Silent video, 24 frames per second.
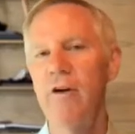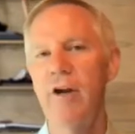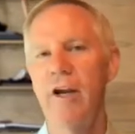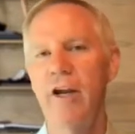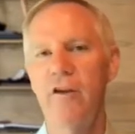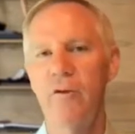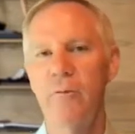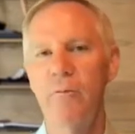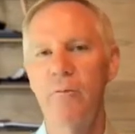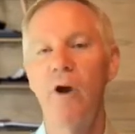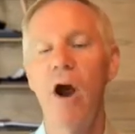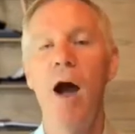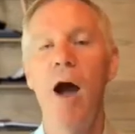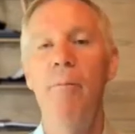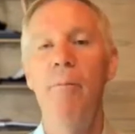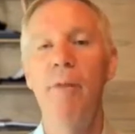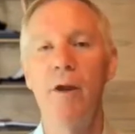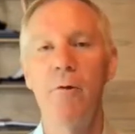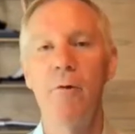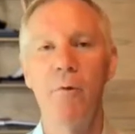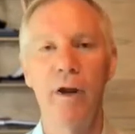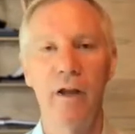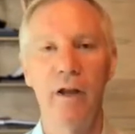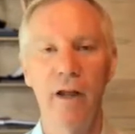is probably
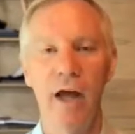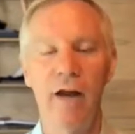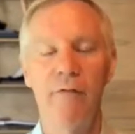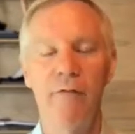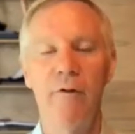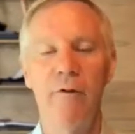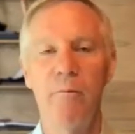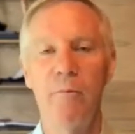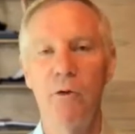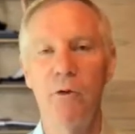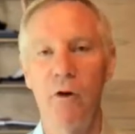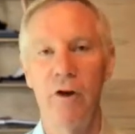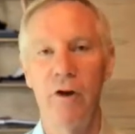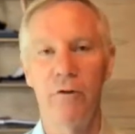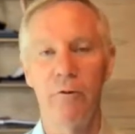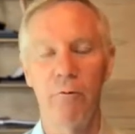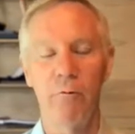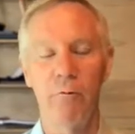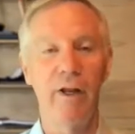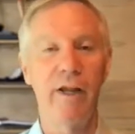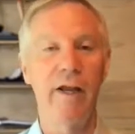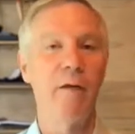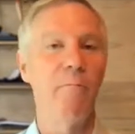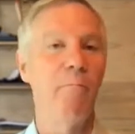what a lot of employers
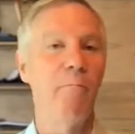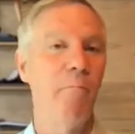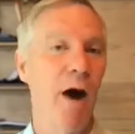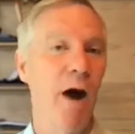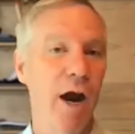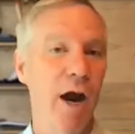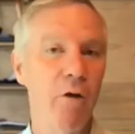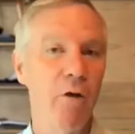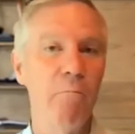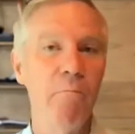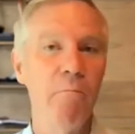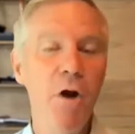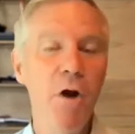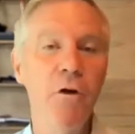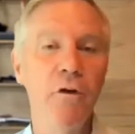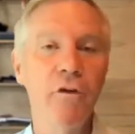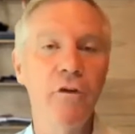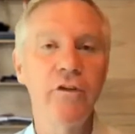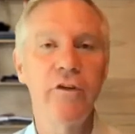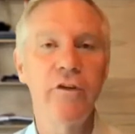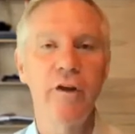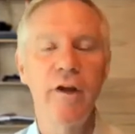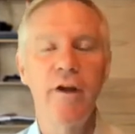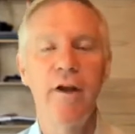really admire
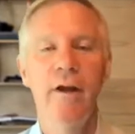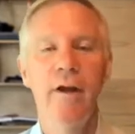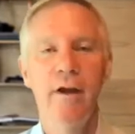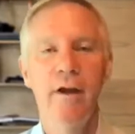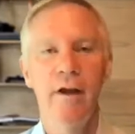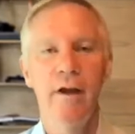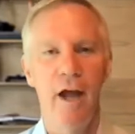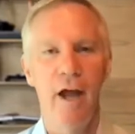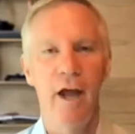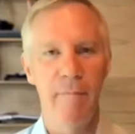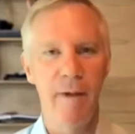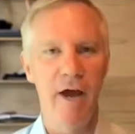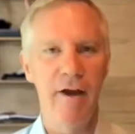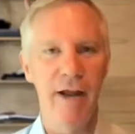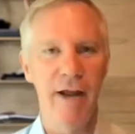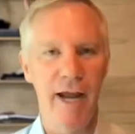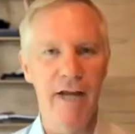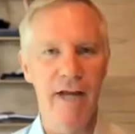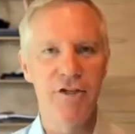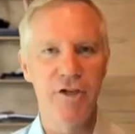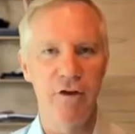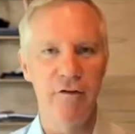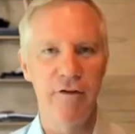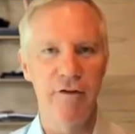most about
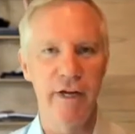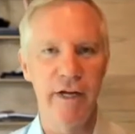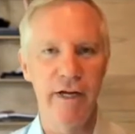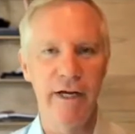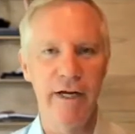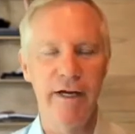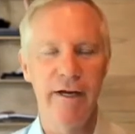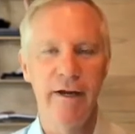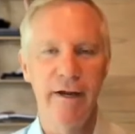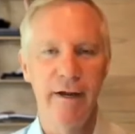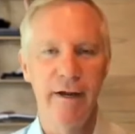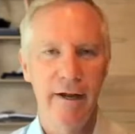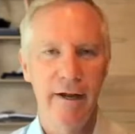HOD